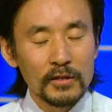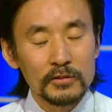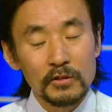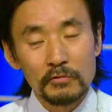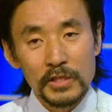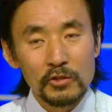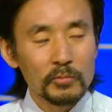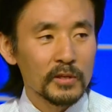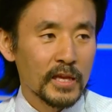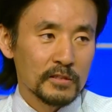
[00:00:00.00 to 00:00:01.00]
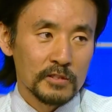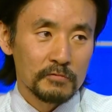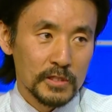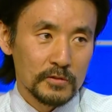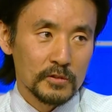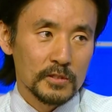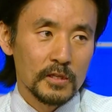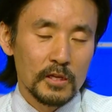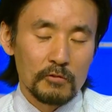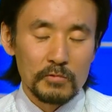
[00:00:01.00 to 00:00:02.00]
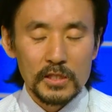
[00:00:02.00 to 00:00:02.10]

the renewable energy resource. We